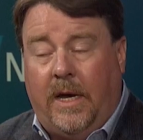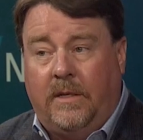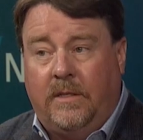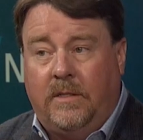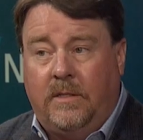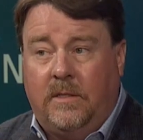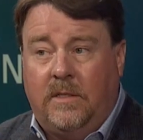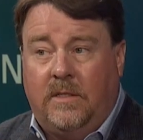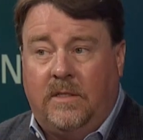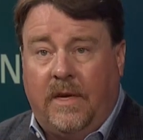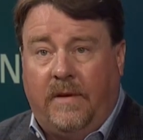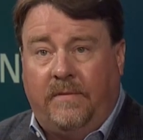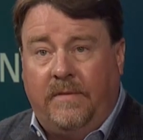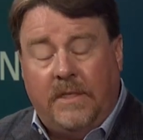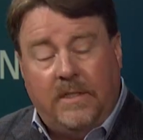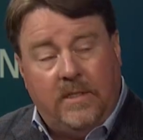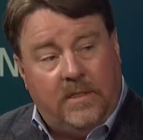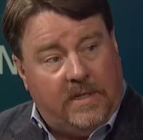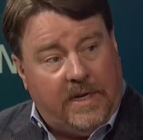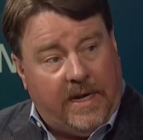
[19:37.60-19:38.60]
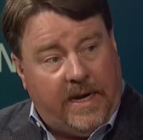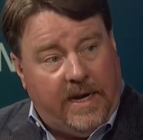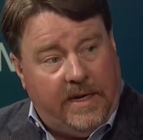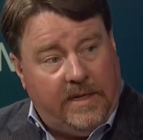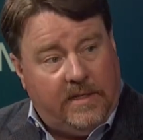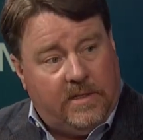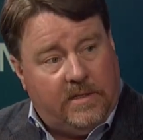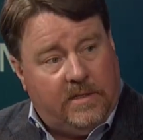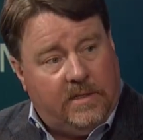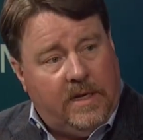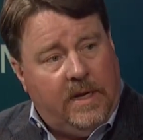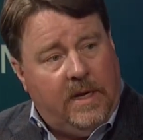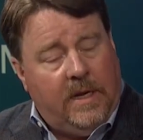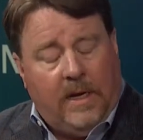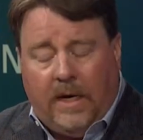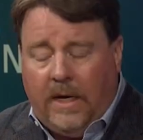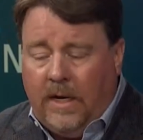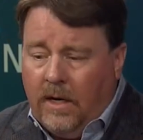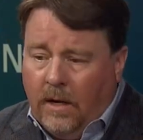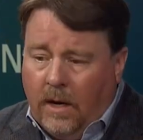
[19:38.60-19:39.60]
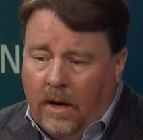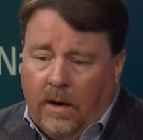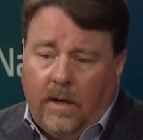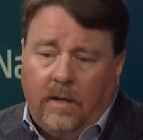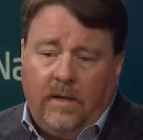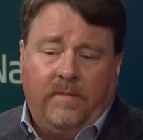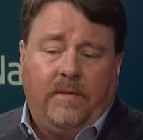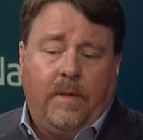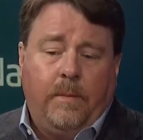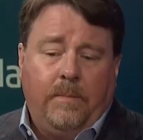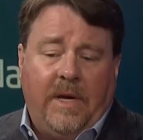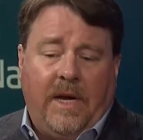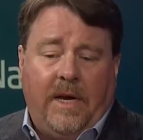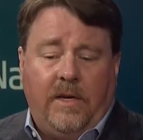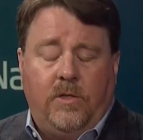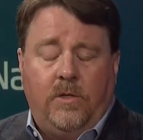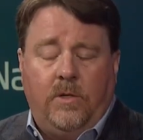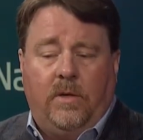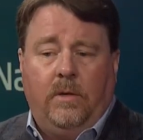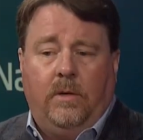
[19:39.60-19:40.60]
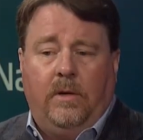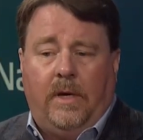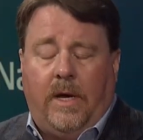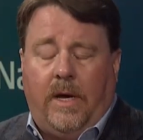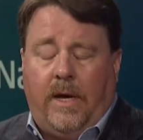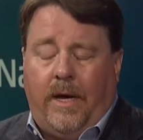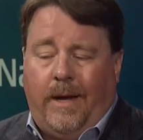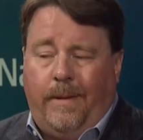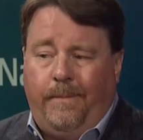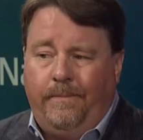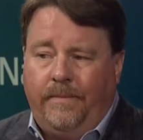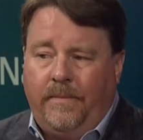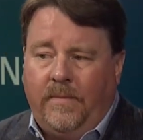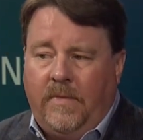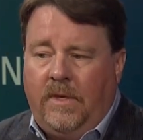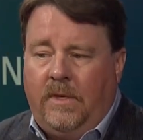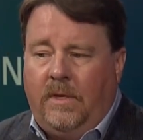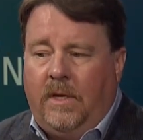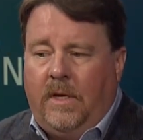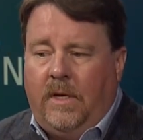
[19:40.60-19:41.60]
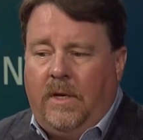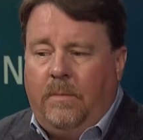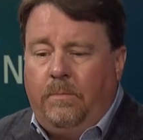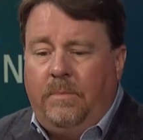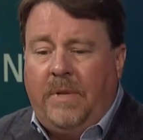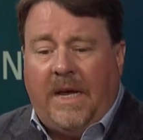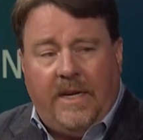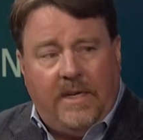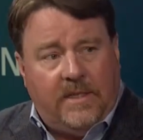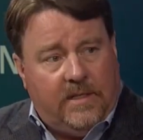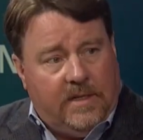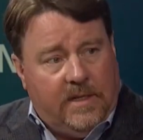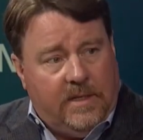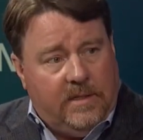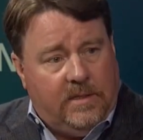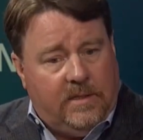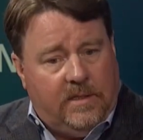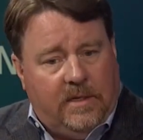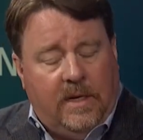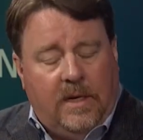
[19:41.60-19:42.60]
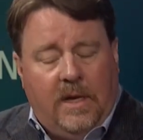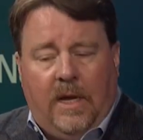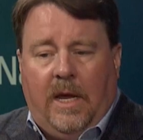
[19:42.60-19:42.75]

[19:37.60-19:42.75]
7 states in all of the major basins.